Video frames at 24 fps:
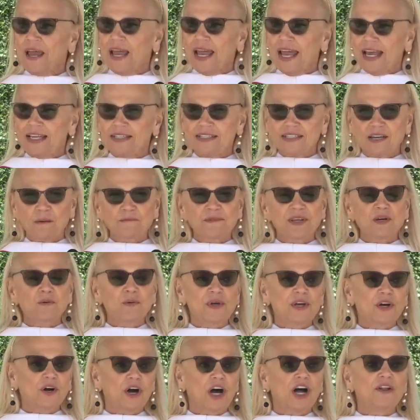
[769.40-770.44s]
and something
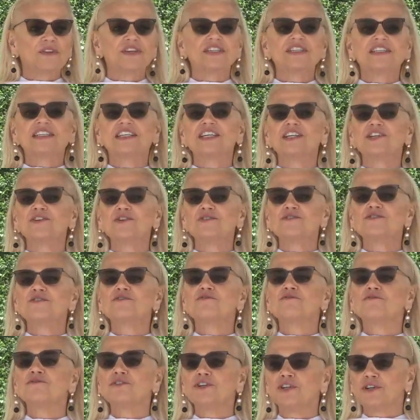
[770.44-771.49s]
we call the Skills
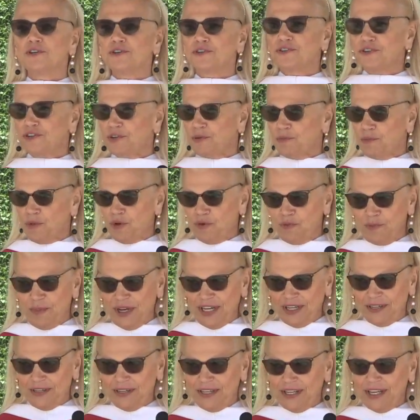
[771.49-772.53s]
First
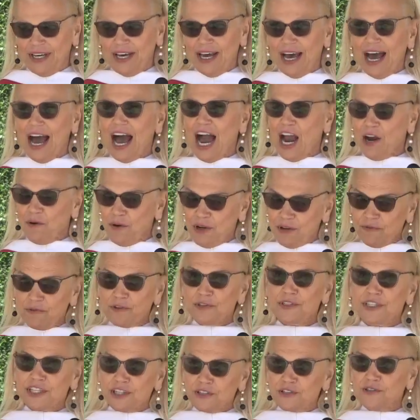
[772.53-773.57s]
movement. Hiring for
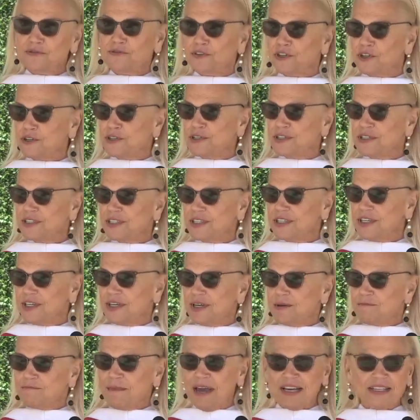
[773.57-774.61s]
skills first
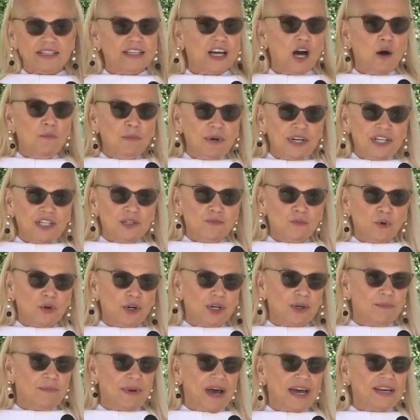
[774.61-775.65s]
makes companies more
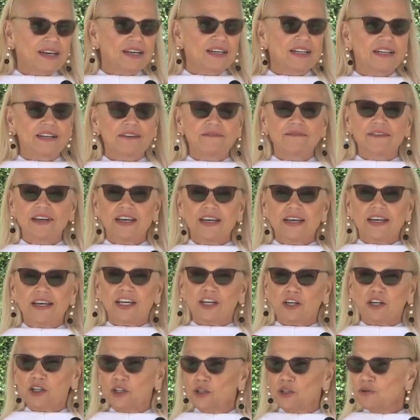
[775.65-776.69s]
competitive,
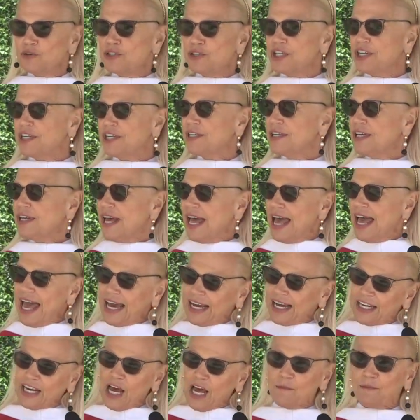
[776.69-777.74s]
inclusion,
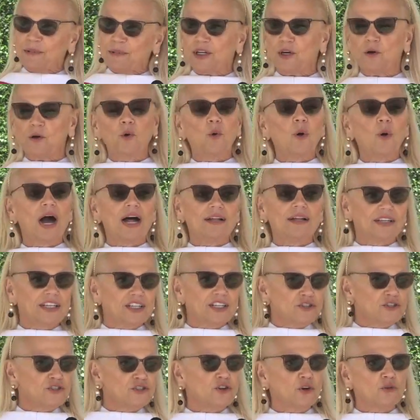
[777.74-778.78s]
economic equality,
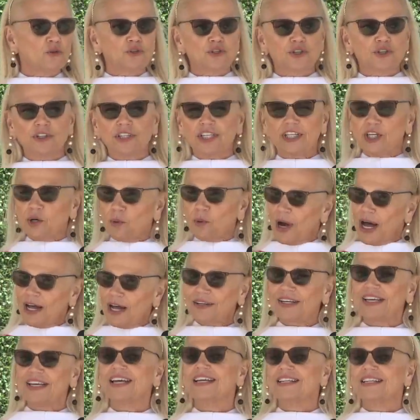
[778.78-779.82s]
social
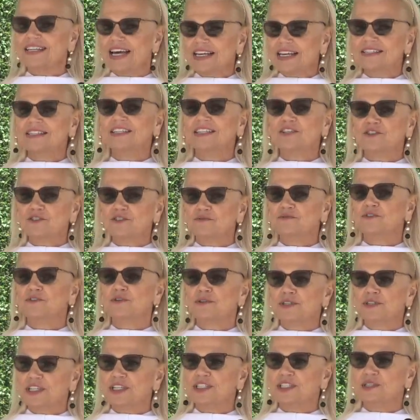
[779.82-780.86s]
equality, and yes, Skills
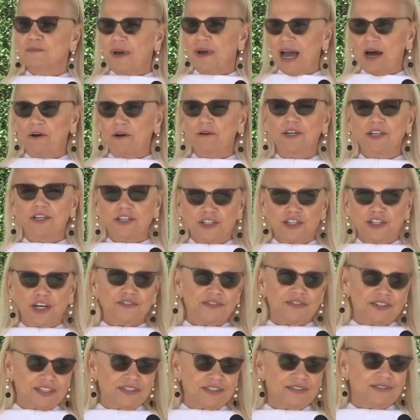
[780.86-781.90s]
First is about
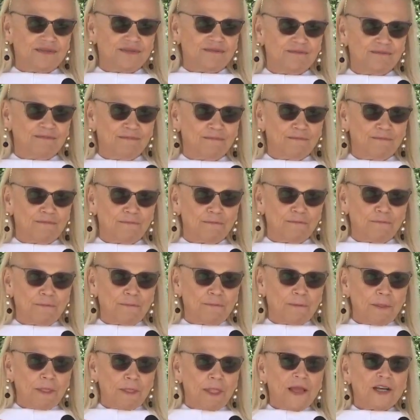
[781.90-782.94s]
justice.
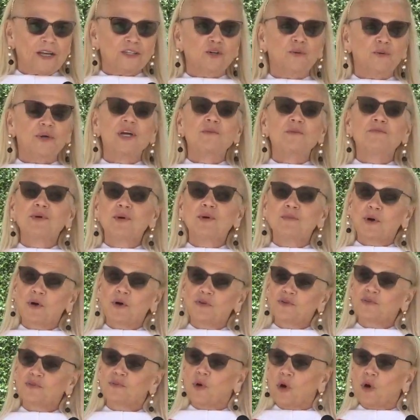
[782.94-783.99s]
So it
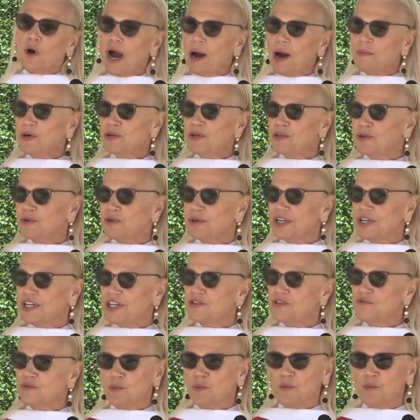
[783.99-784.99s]
promotes more opportunities for